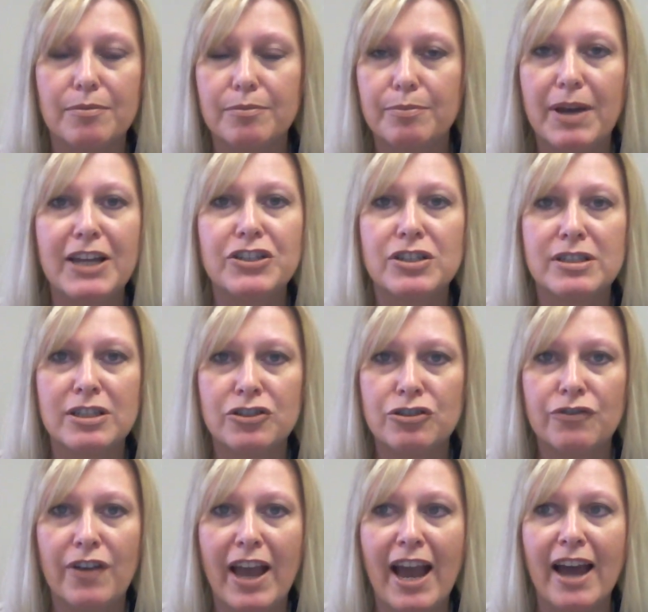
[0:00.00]
patients that
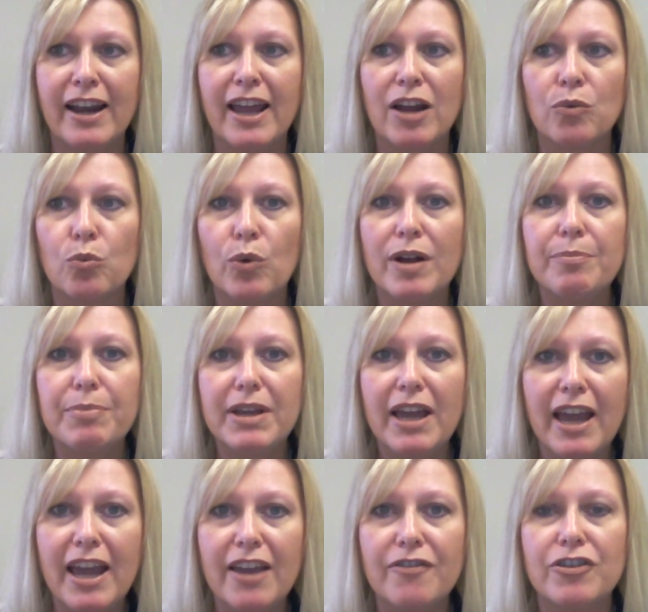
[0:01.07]
you've had and what
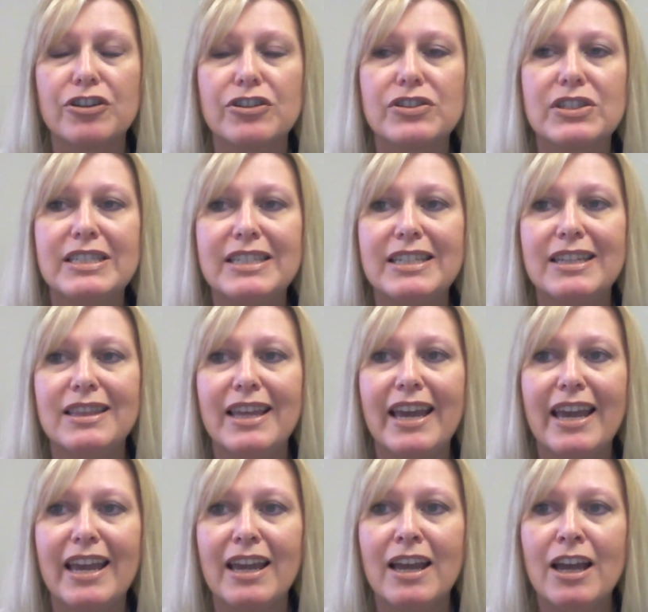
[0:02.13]
behaviors did
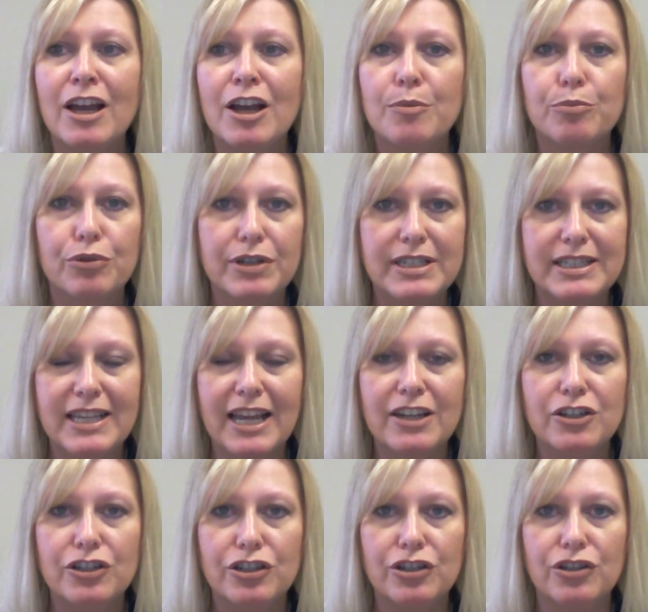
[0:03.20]
they
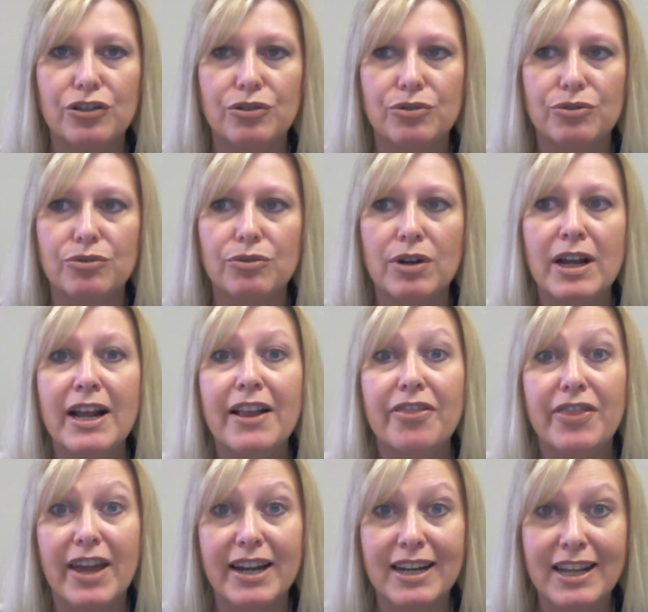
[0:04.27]
present to you
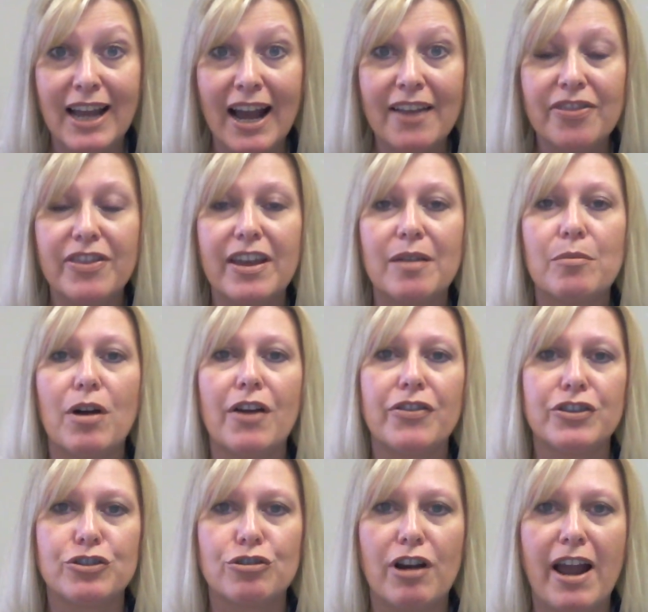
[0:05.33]
that got them on
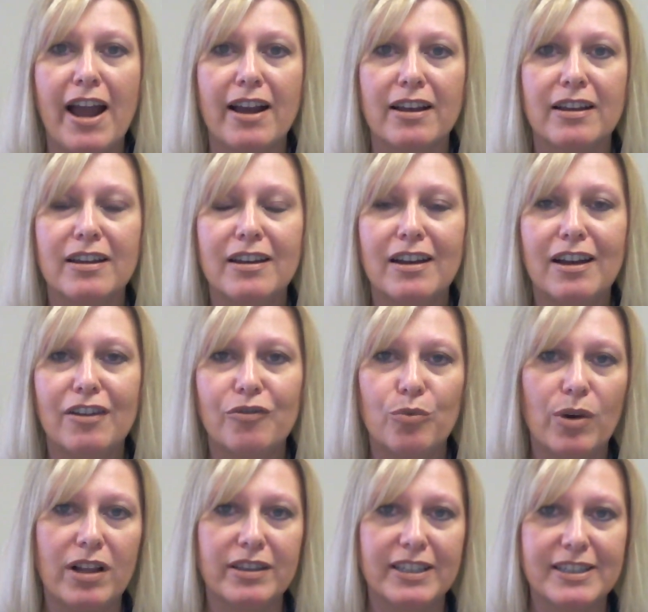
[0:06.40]
the track of
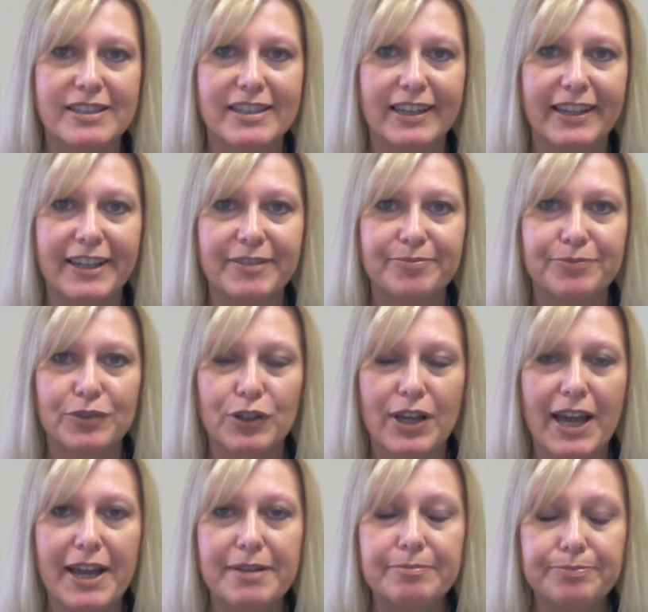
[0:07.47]
wellness again,
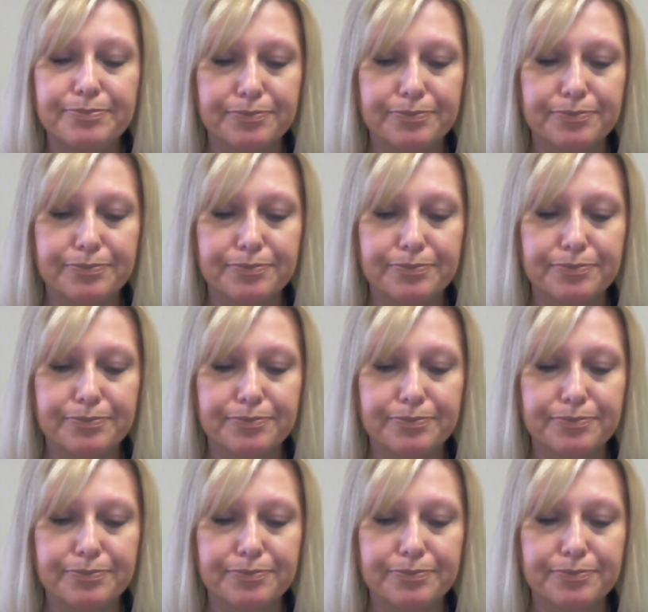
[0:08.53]
okay?